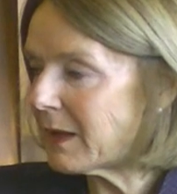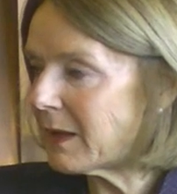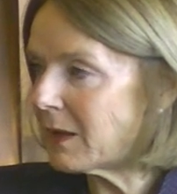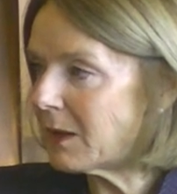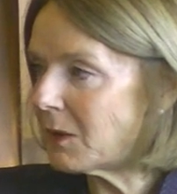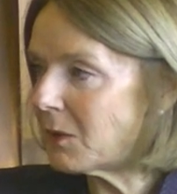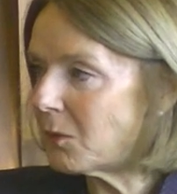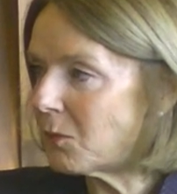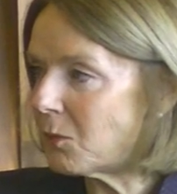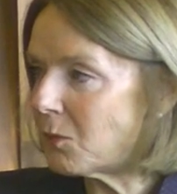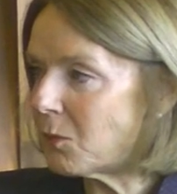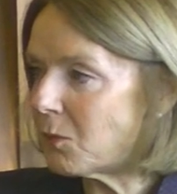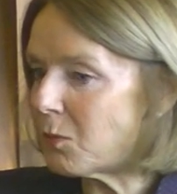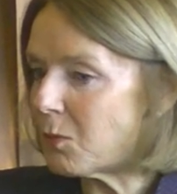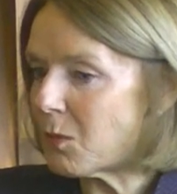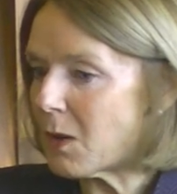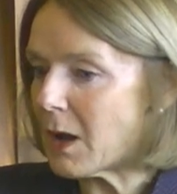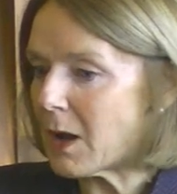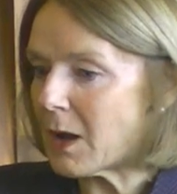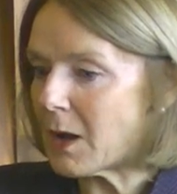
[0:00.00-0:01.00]
Yes. Um,
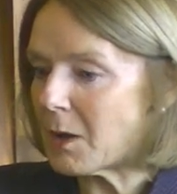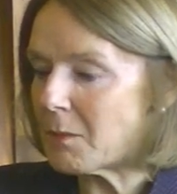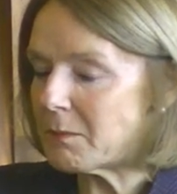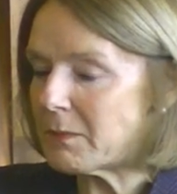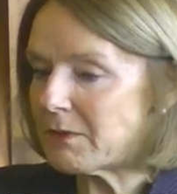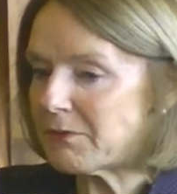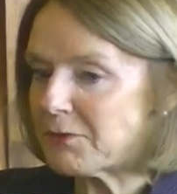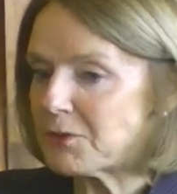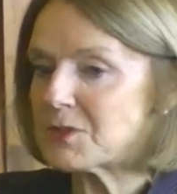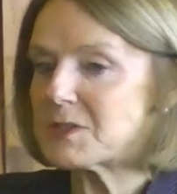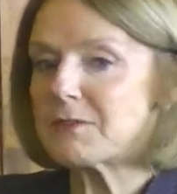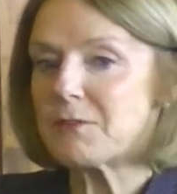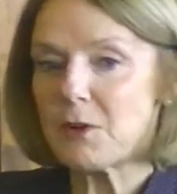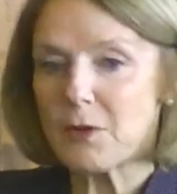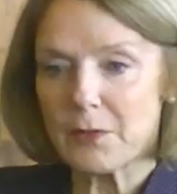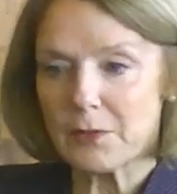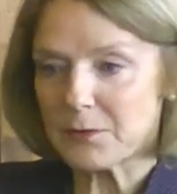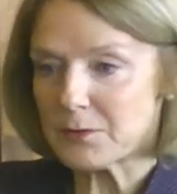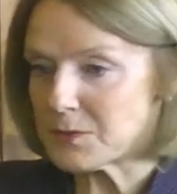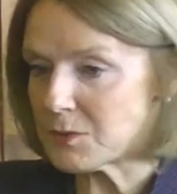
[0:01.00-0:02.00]
um, first of
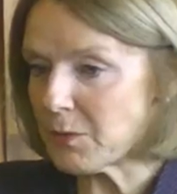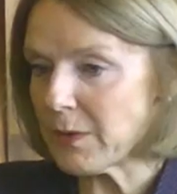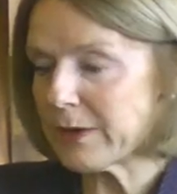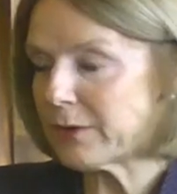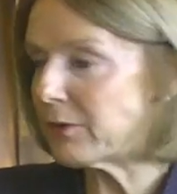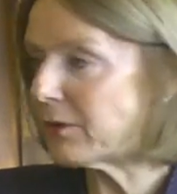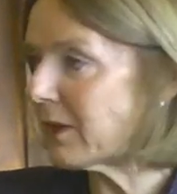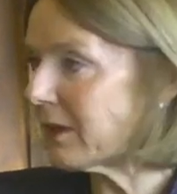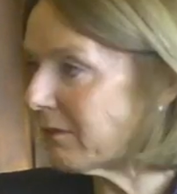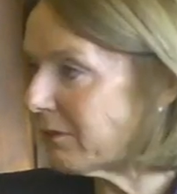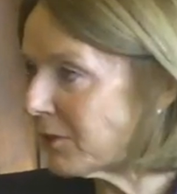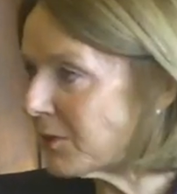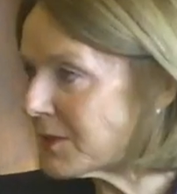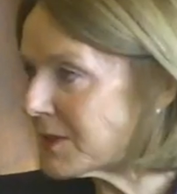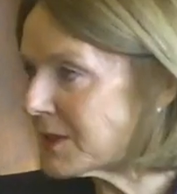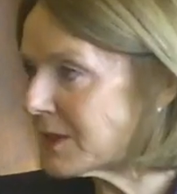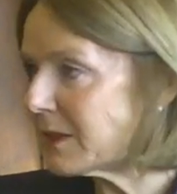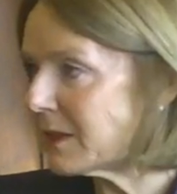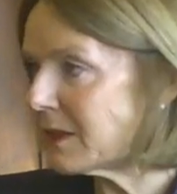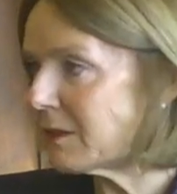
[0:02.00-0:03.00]
all, there's greater
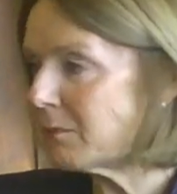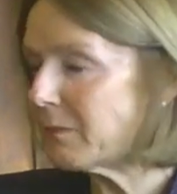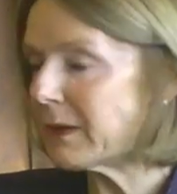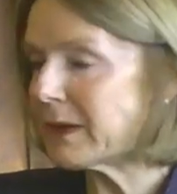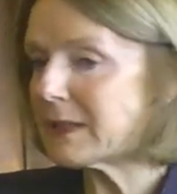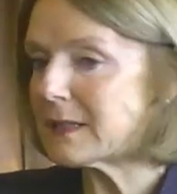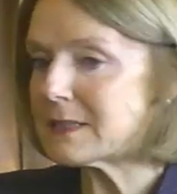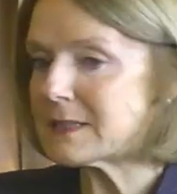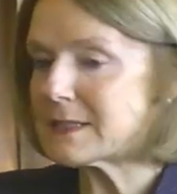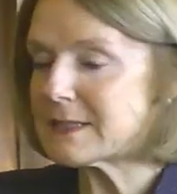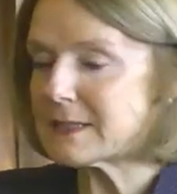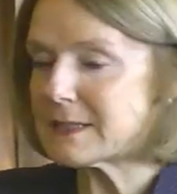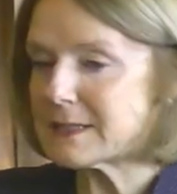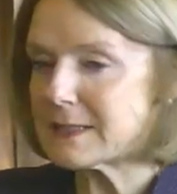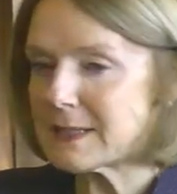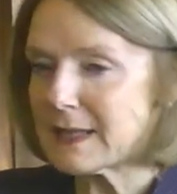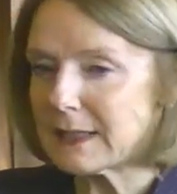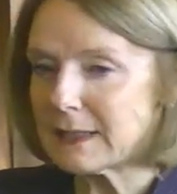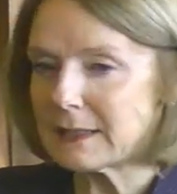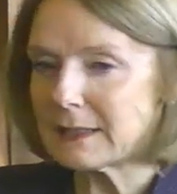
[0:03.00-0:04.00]
diversity, but
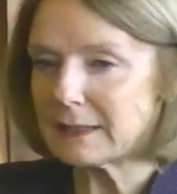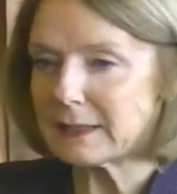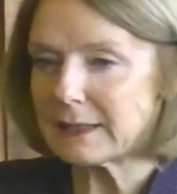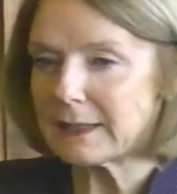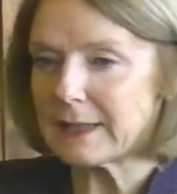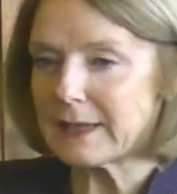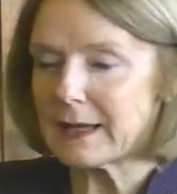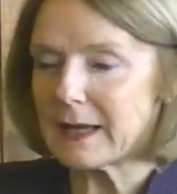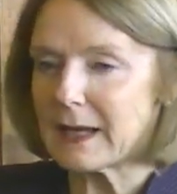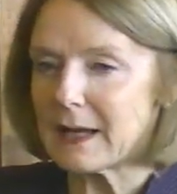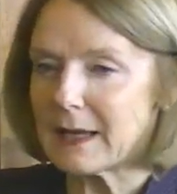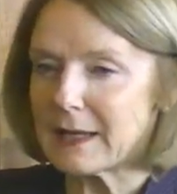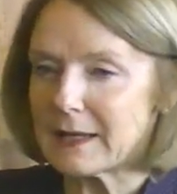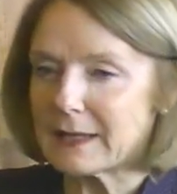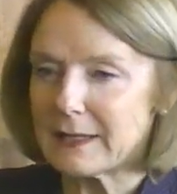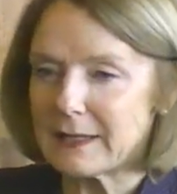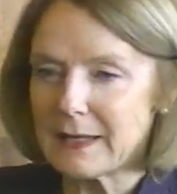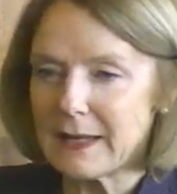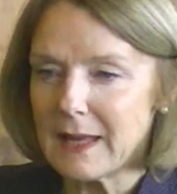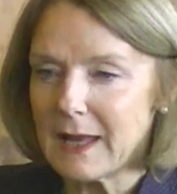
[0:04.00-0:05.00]
secondly,
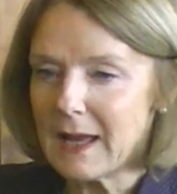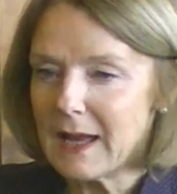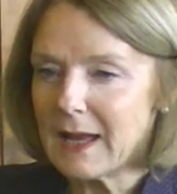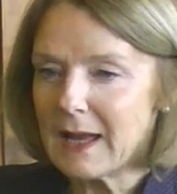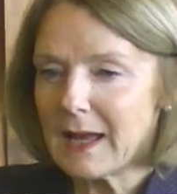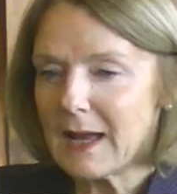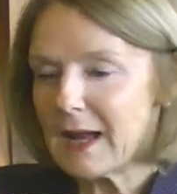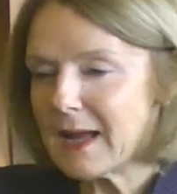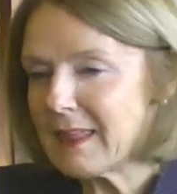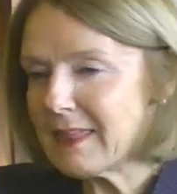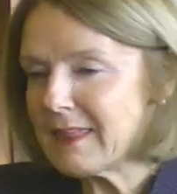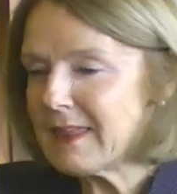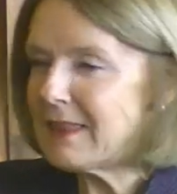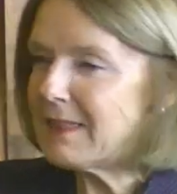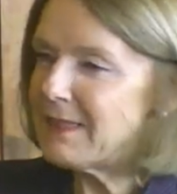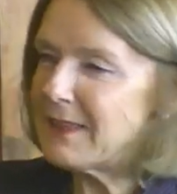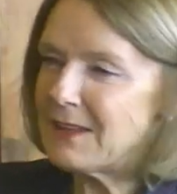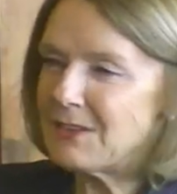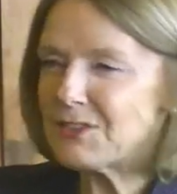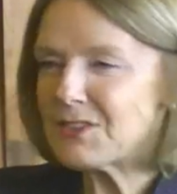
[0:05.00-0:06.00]
I, I
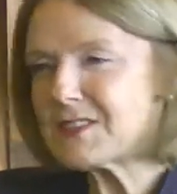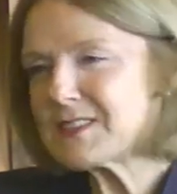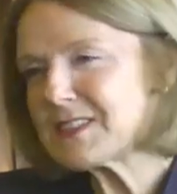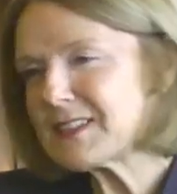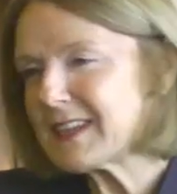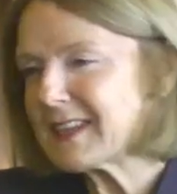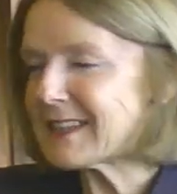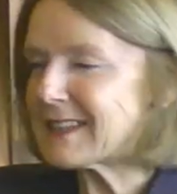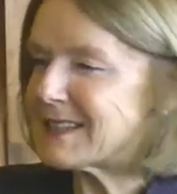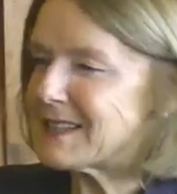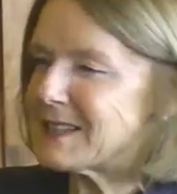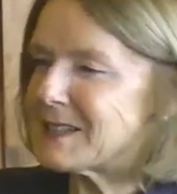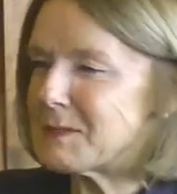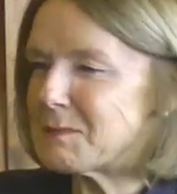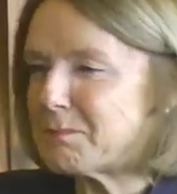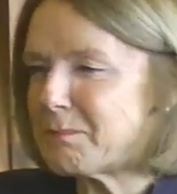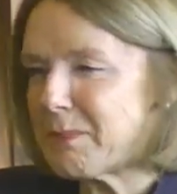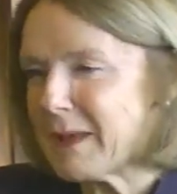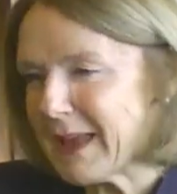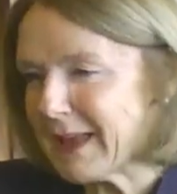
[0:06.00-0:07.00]
think they just
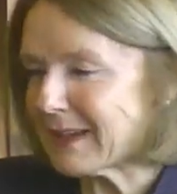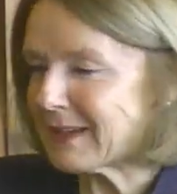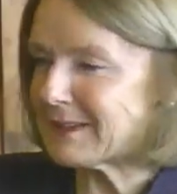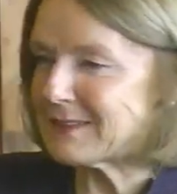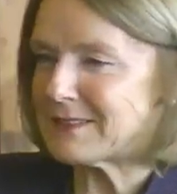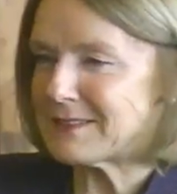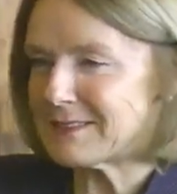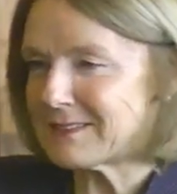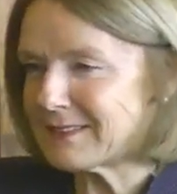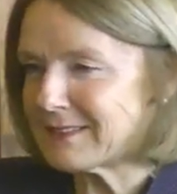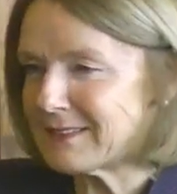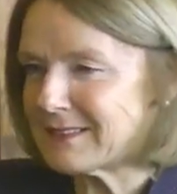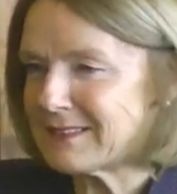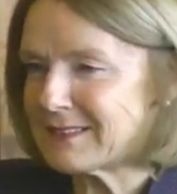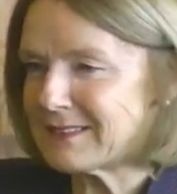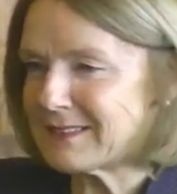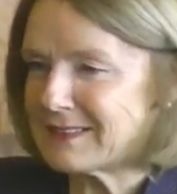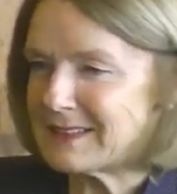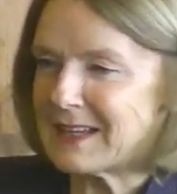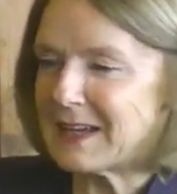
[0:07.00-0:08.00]
expect
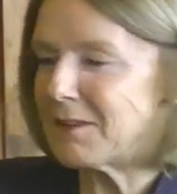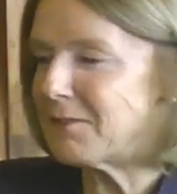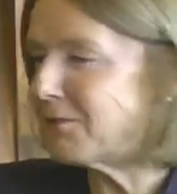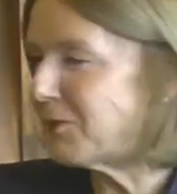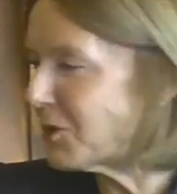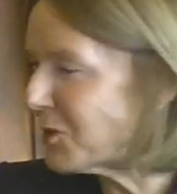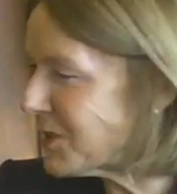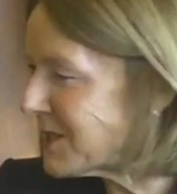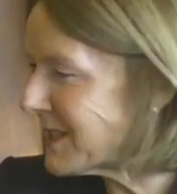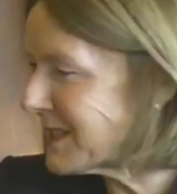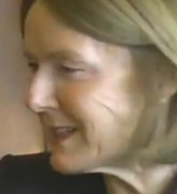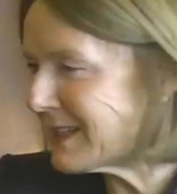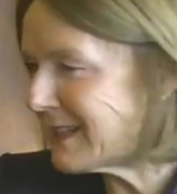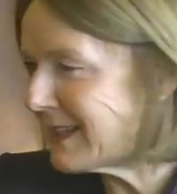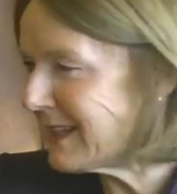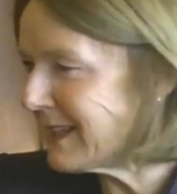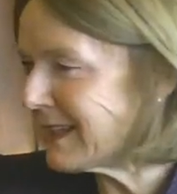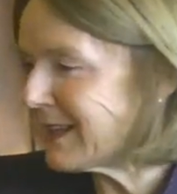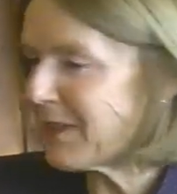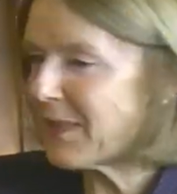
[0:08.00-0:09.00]

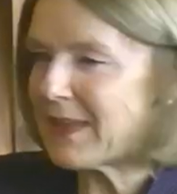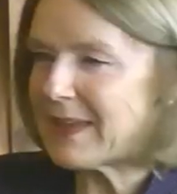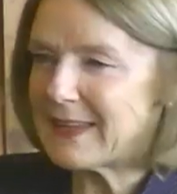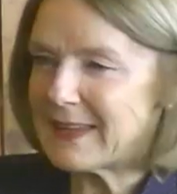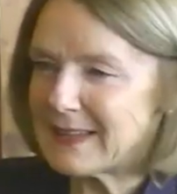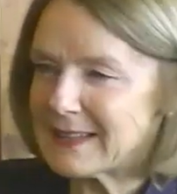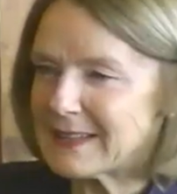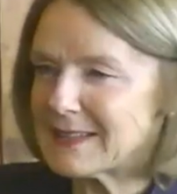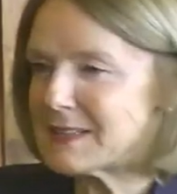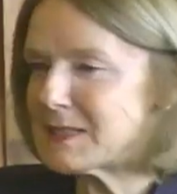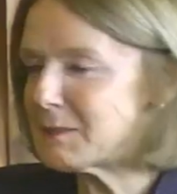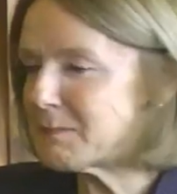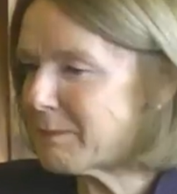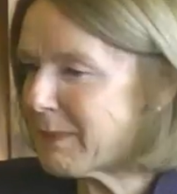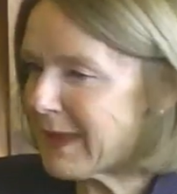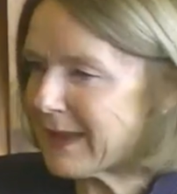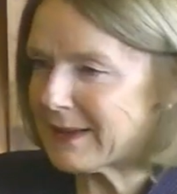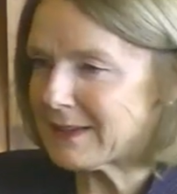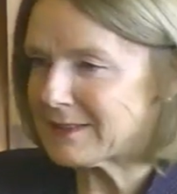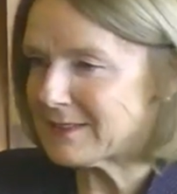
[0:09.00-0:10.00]
diversity and they
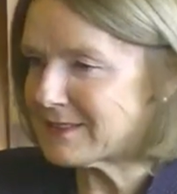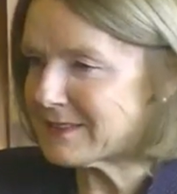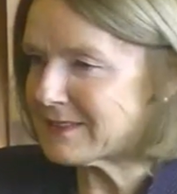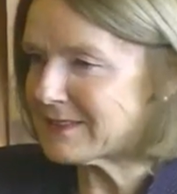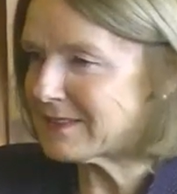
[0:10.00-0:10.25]
expect